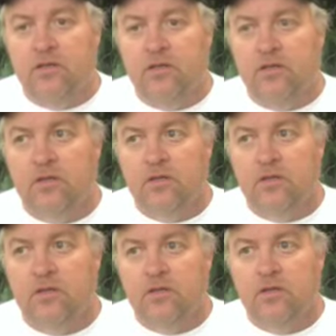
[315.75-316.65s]

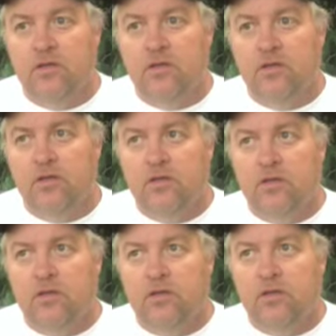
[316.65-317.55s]

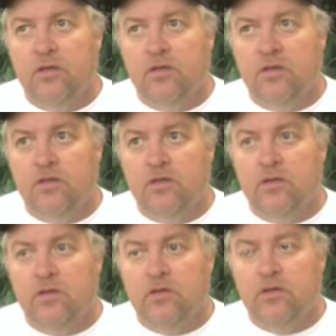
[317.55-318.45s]

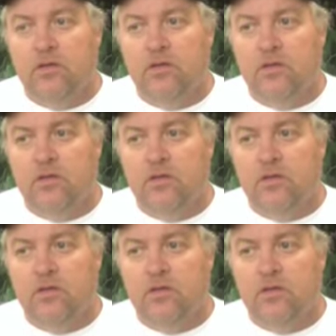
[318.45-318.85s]
(silence)